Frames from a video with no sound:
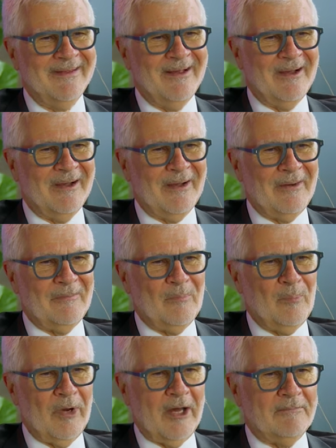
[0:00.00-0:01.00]
Uh,
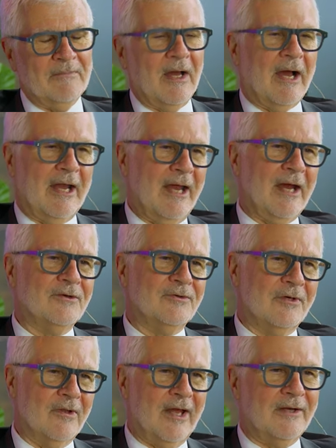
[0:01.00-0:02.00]
but I
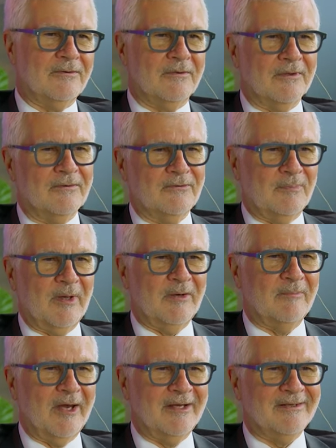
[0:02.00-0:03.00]
actually like to
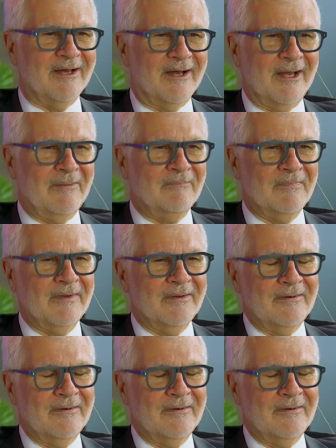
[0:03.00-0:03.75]
spend my time